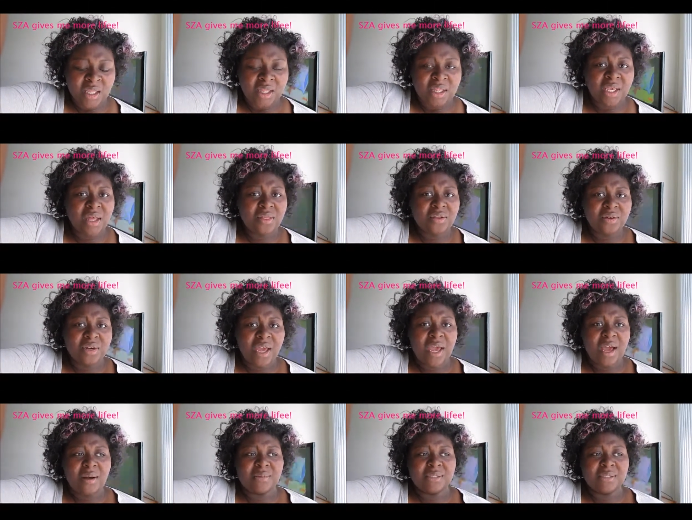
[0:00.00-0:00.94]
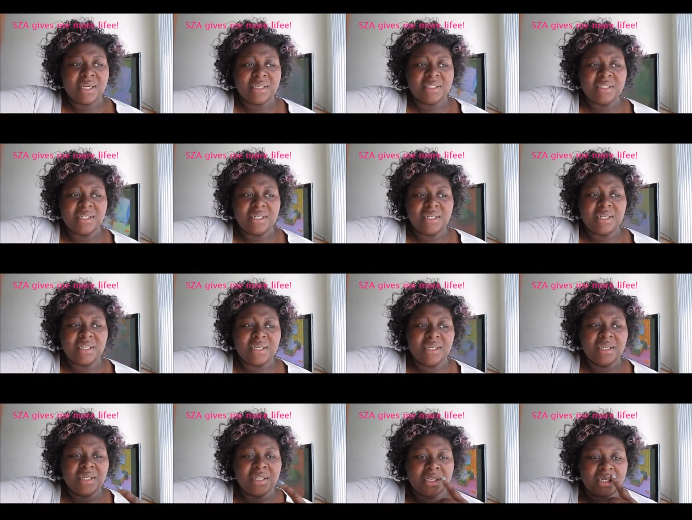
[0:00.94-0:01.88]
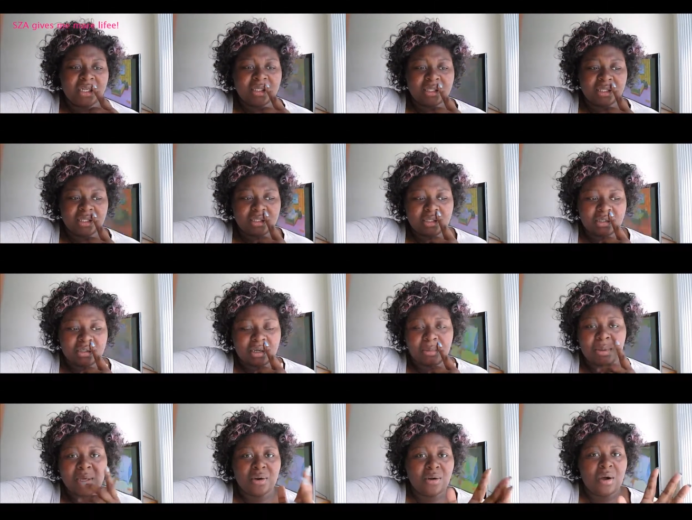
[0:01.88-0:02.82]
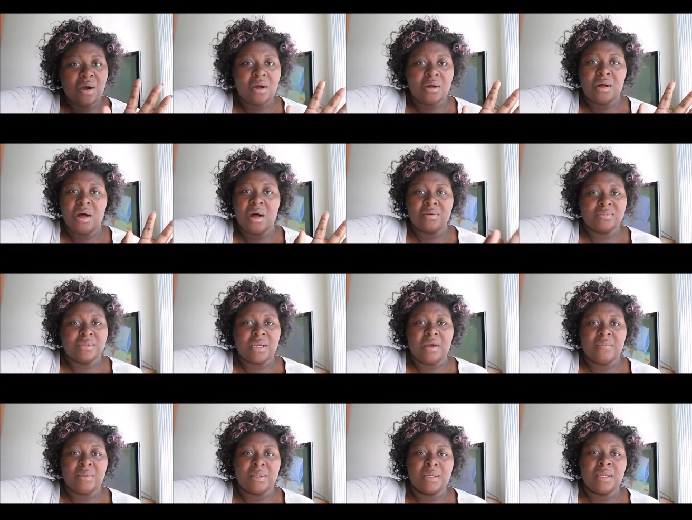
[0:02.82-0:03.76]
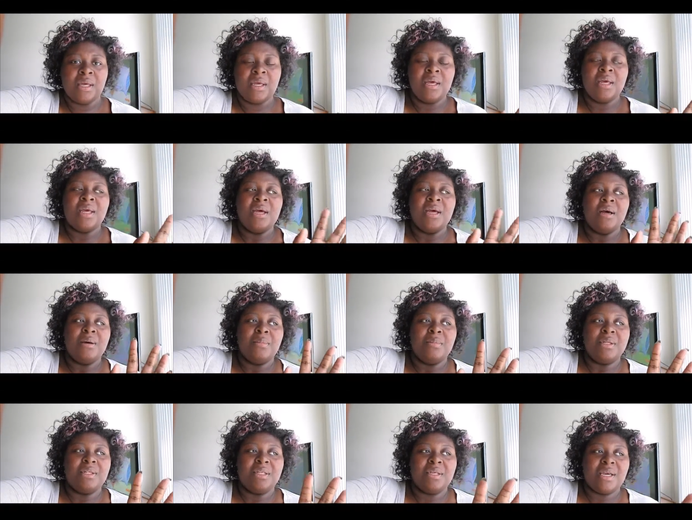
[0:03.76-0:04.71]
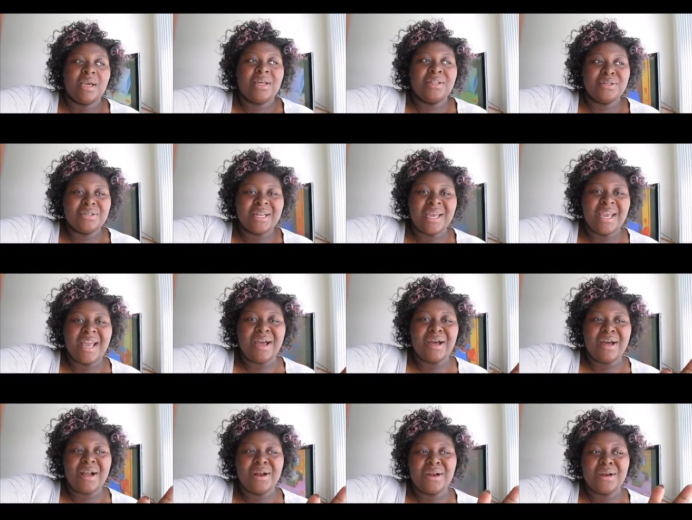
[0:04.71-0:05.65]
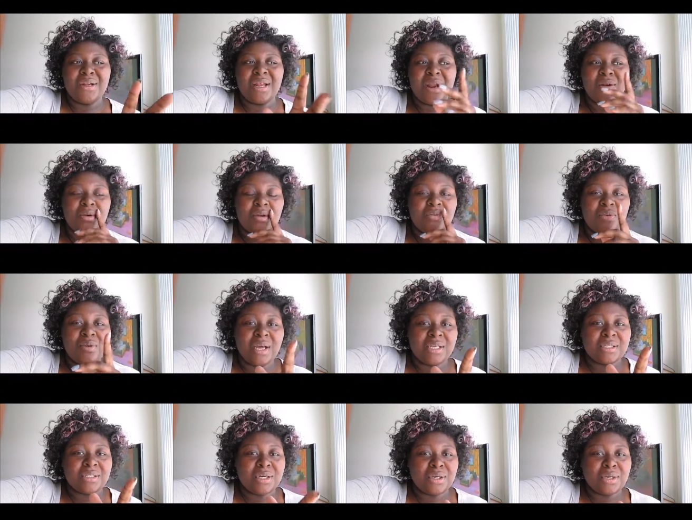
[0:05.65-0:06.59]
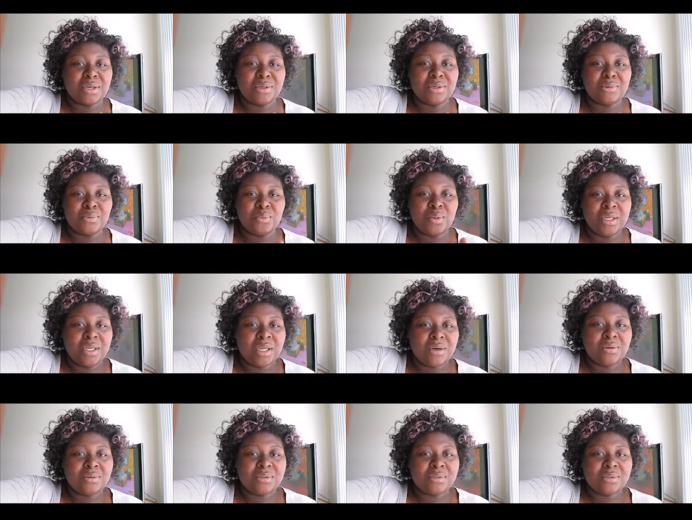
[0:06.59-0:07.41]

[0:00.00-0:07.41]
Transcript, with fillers: the other day I was actually listening to, I'm getting all off topic, But the other day I heard, I don't know if you guys heard Willow